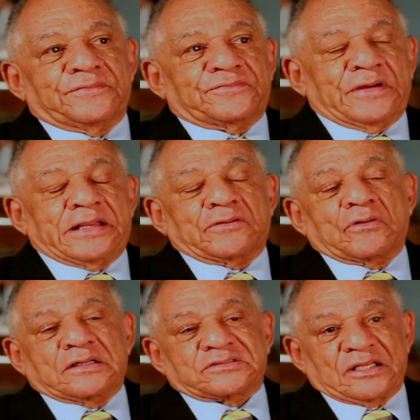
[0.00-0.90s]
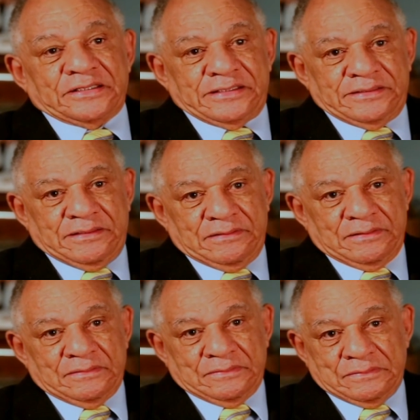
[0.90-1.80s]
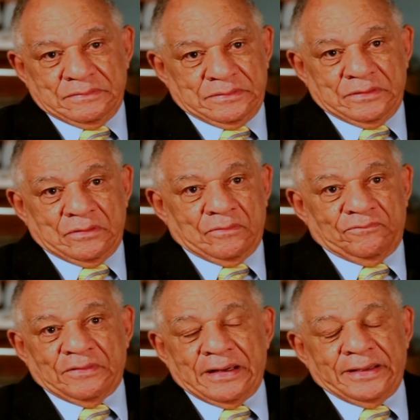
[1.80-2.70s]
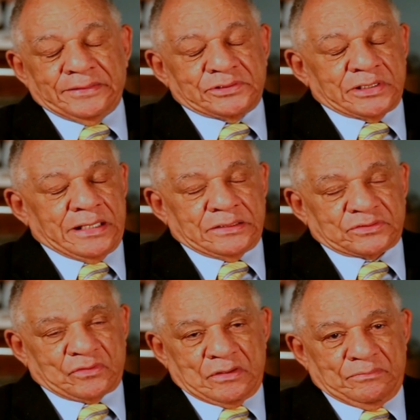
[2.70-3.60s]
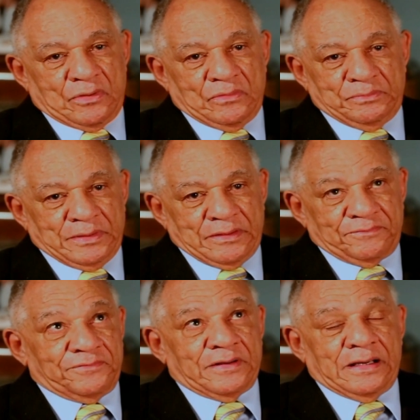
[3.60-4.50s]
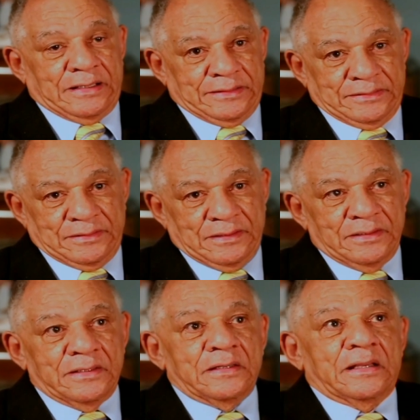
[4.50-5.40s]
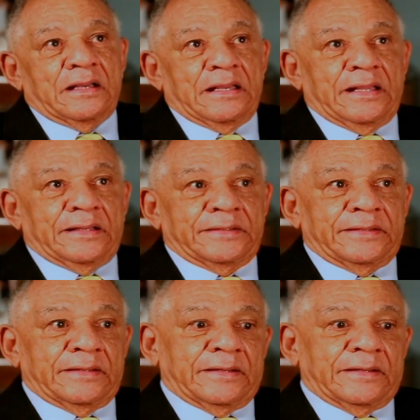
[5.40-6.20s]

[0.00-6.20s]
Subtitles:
Frankie Rossellini, you know, fine jazz trombone player, fine. And